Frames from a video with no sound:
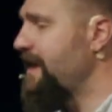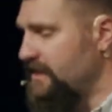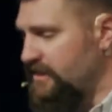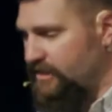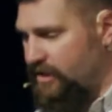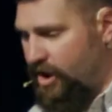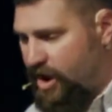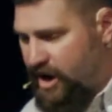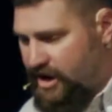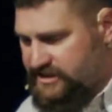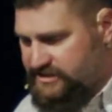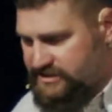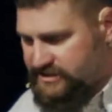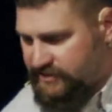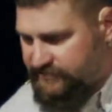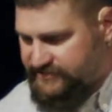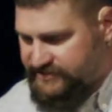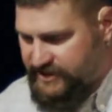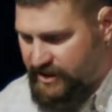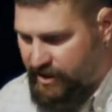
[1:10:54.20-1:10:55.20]
a loss
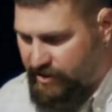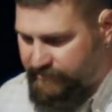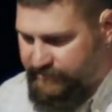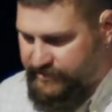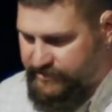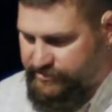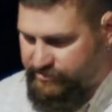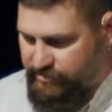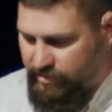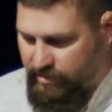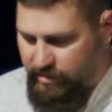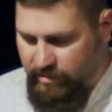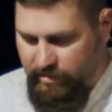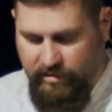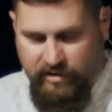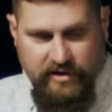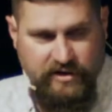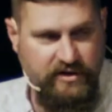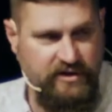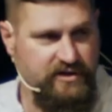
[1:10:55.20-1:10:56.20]
of self
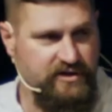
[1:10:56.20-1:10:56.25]
control.